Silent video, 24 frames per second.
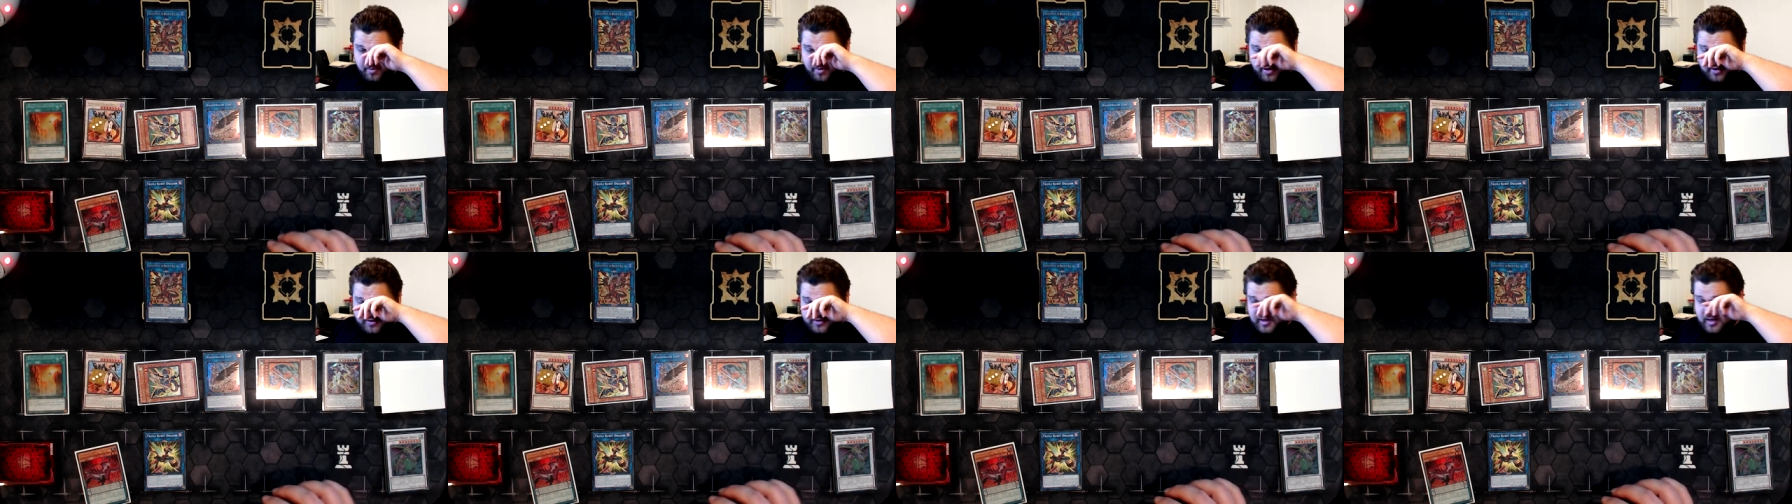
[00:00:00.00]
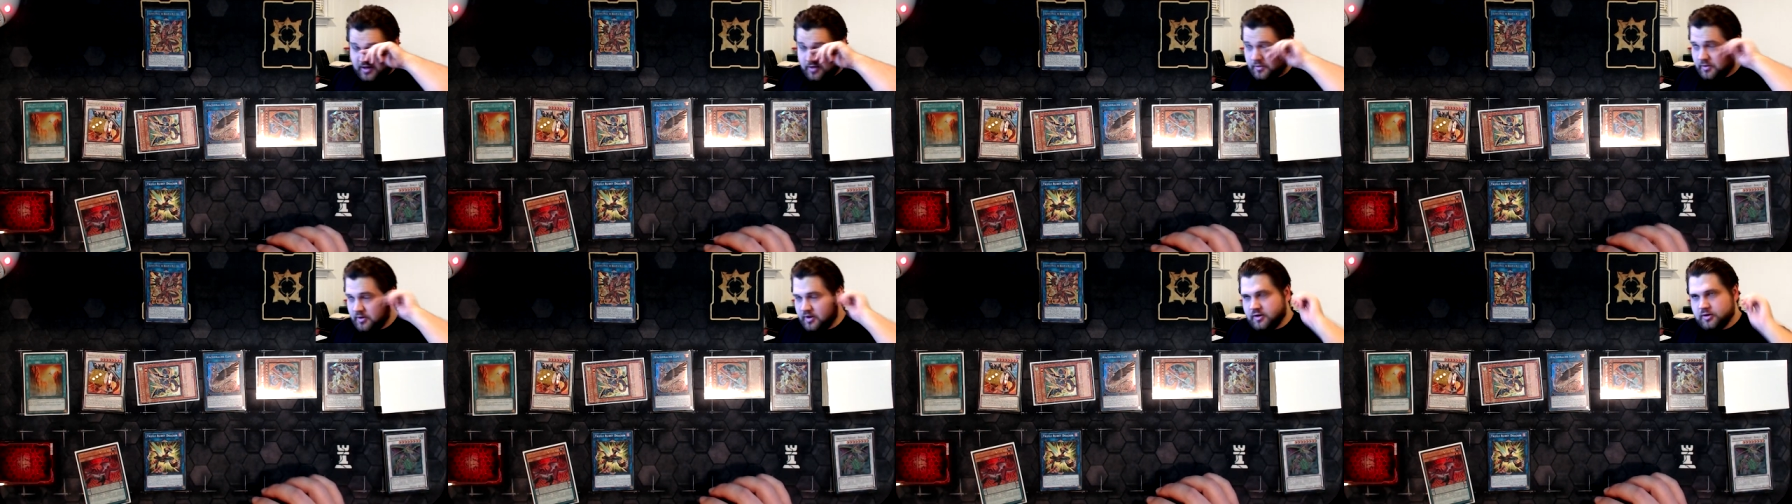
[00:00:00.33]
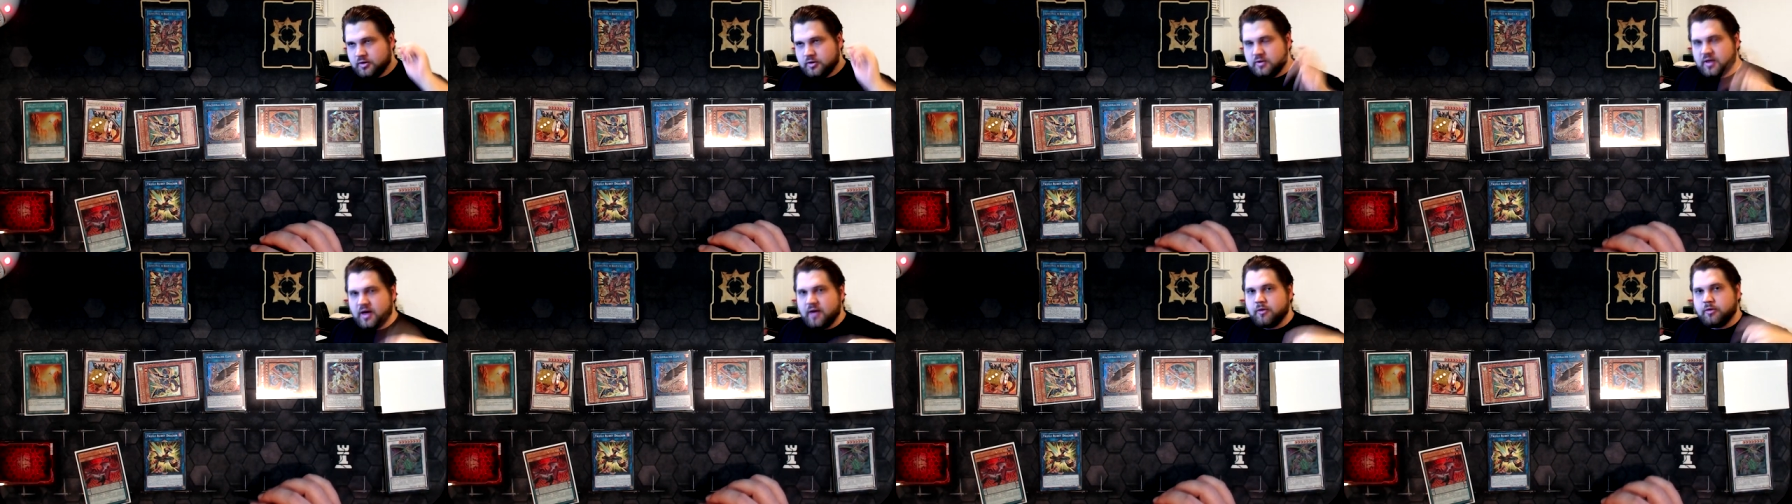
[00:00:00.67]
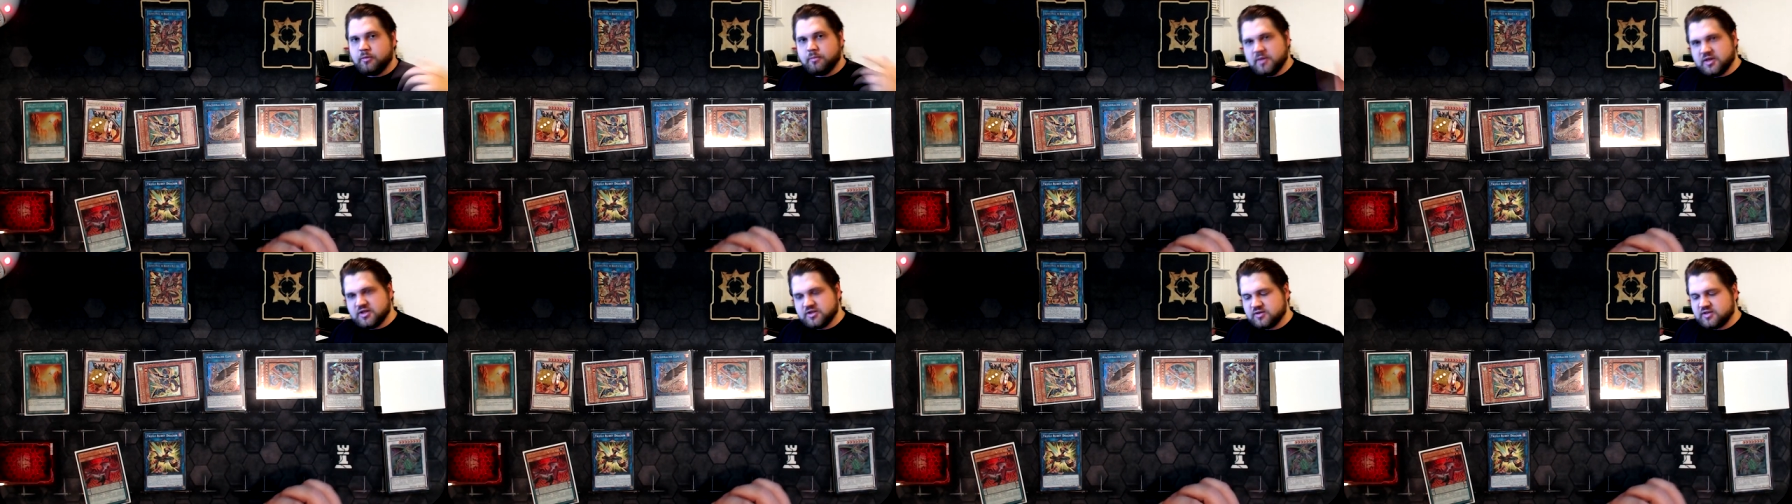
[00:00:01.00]
uh, because like you can
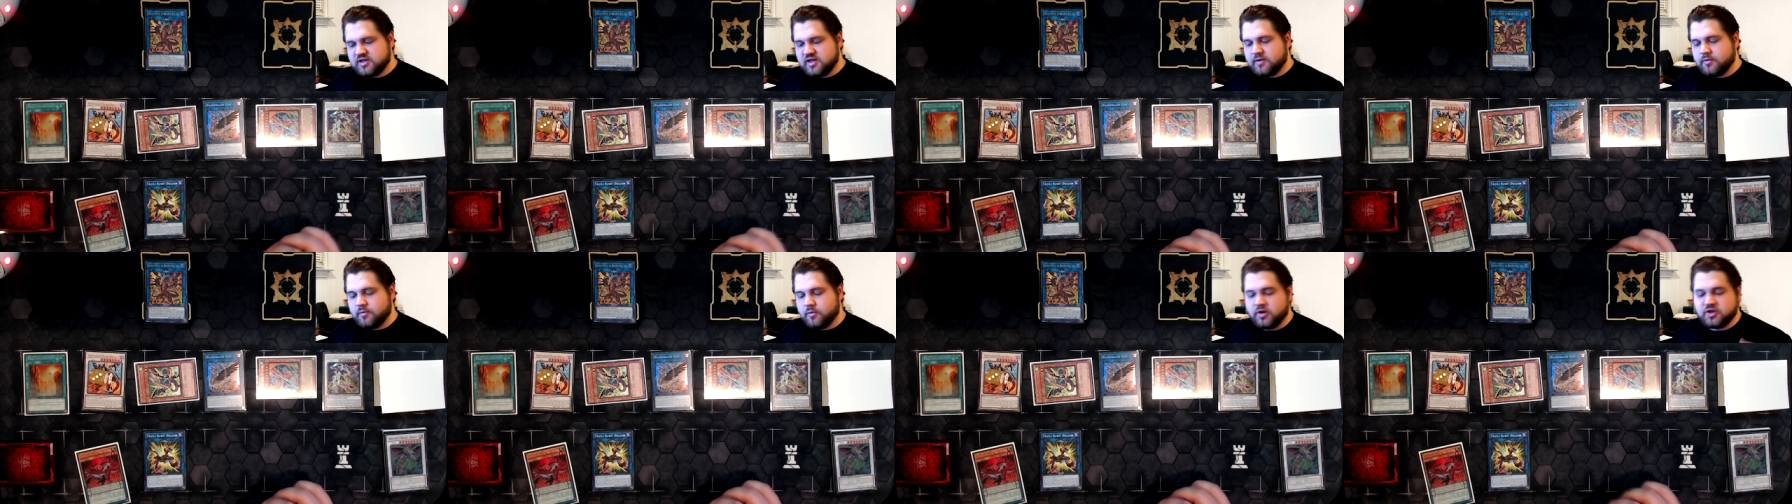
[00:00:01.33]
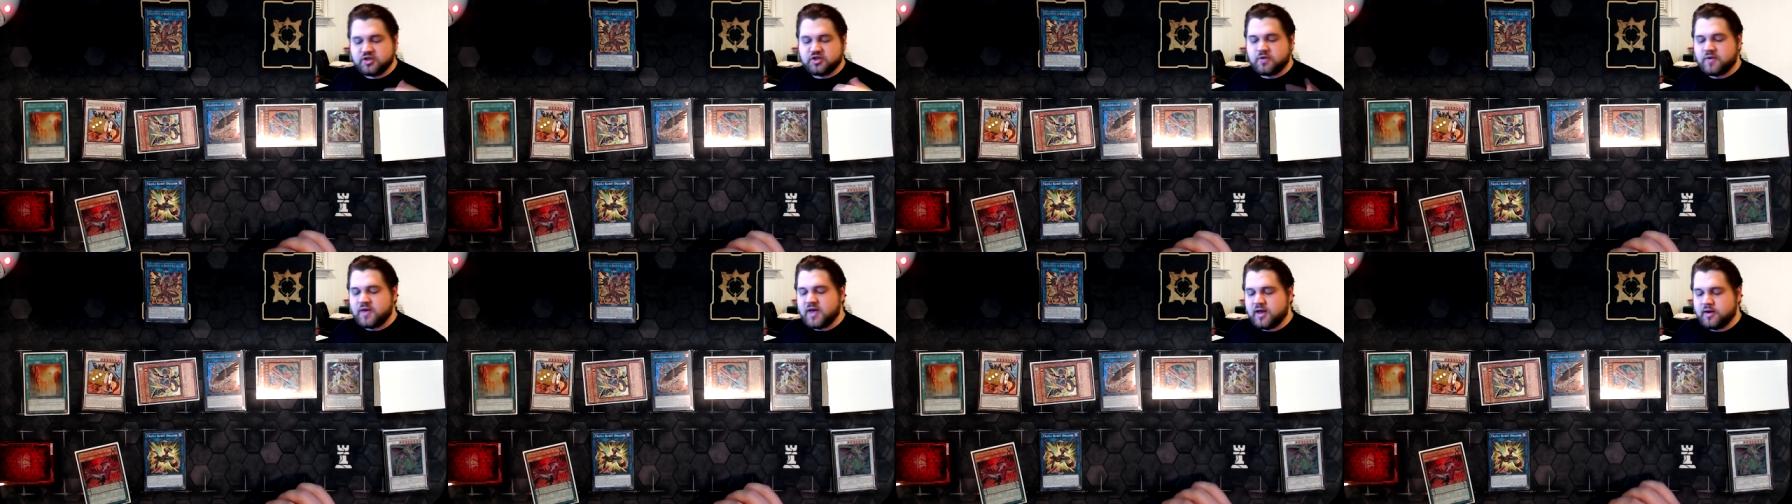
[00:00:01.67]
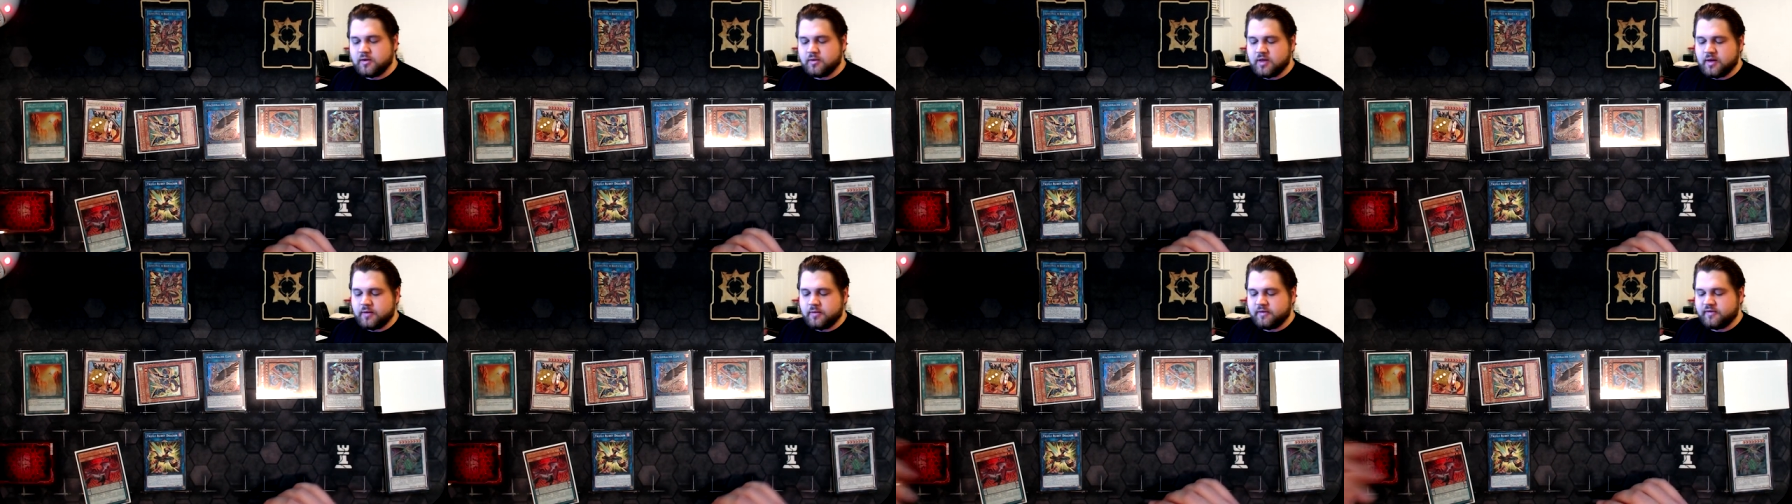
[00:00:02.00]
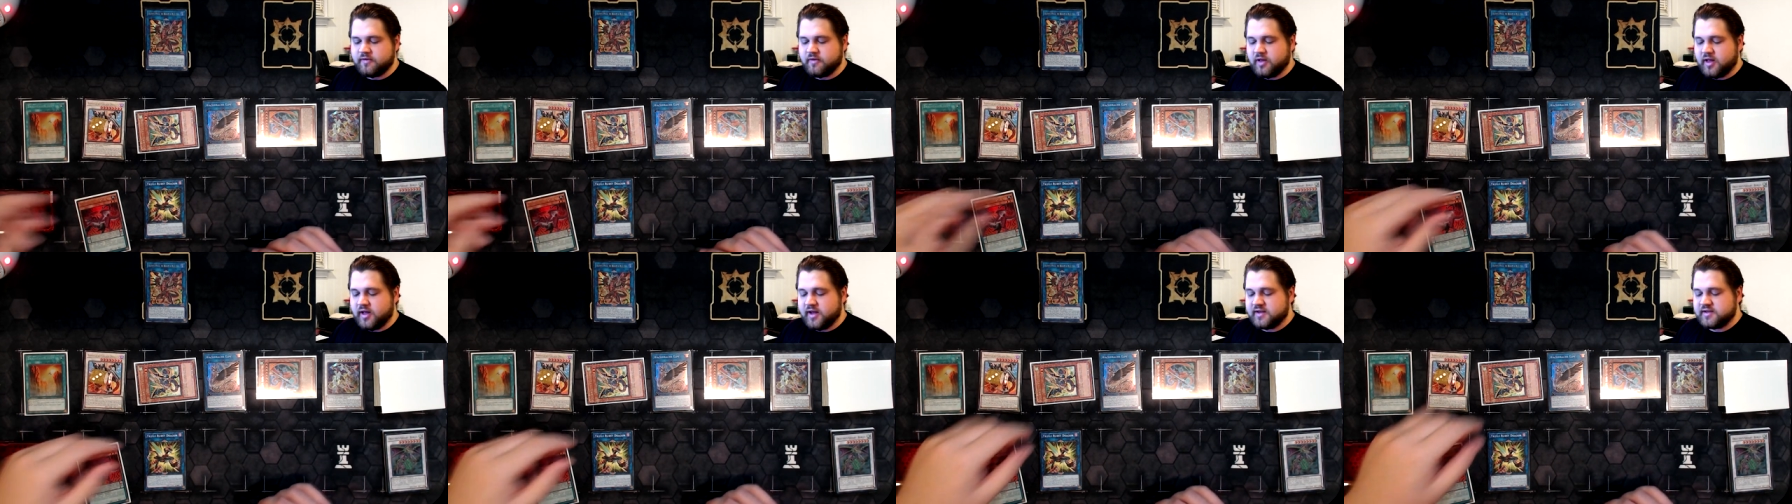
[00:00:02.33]
do that with Mistleton, whereas you can't
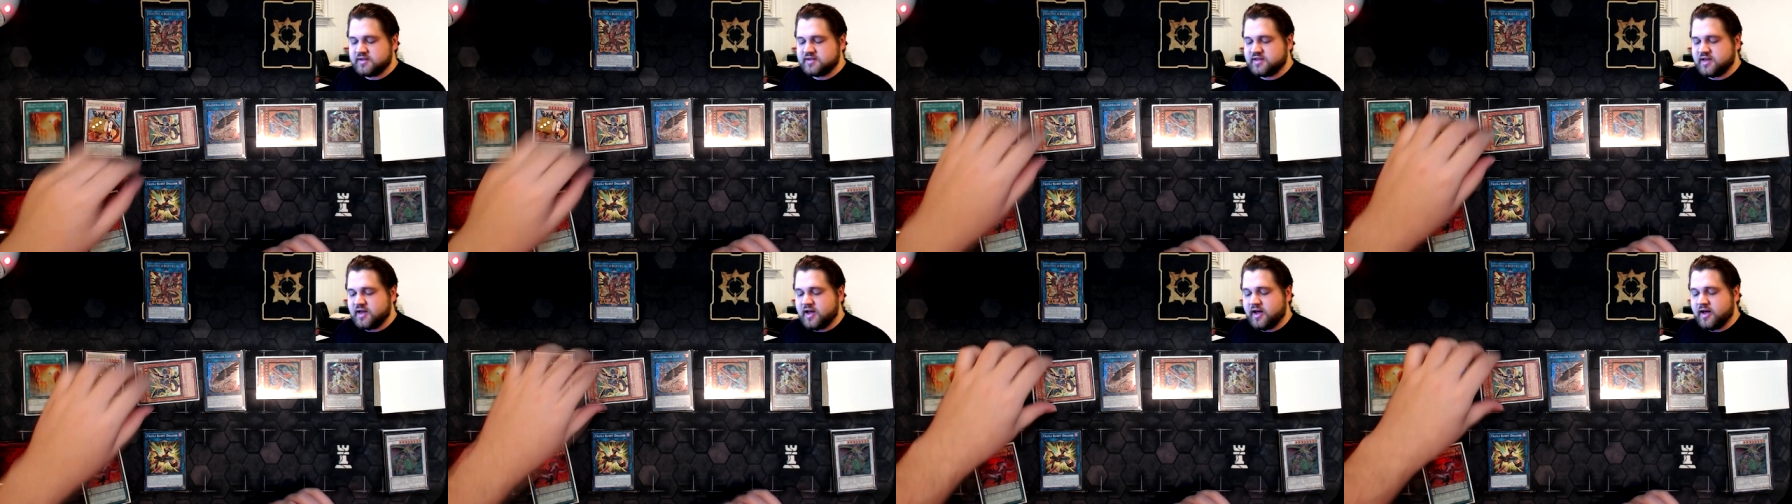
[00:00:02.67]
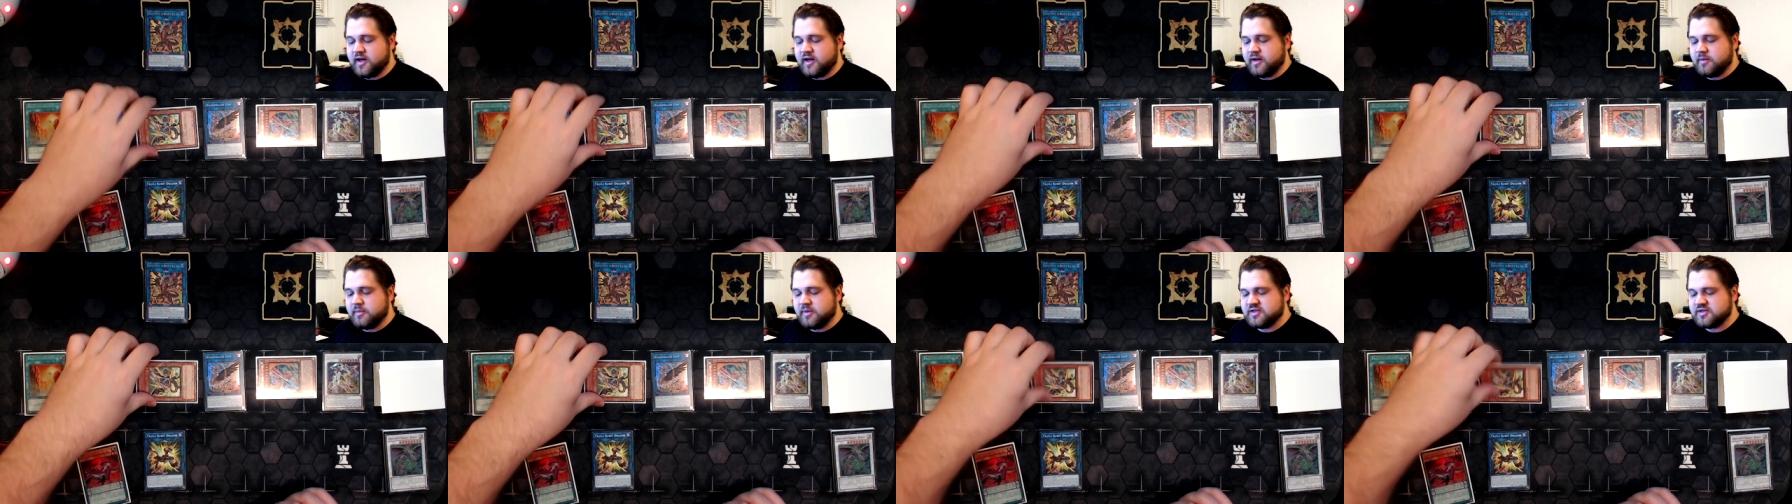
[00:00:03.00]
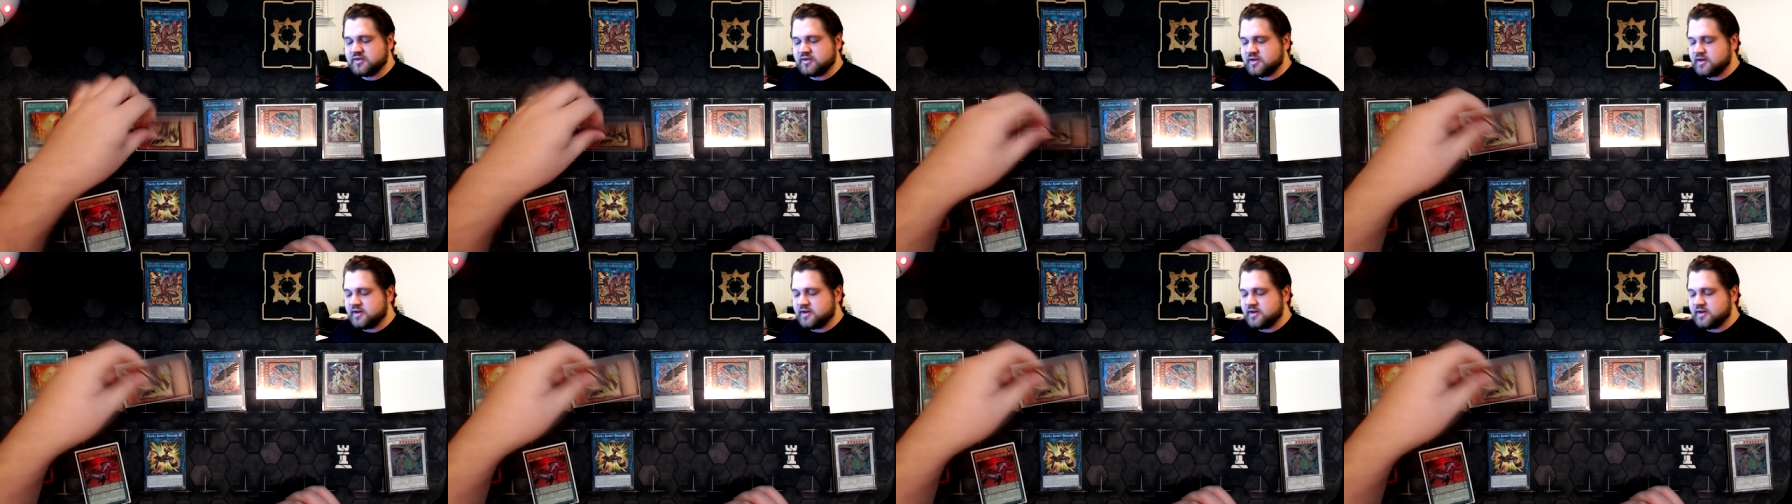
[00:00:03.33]
do that with Phalanx uh,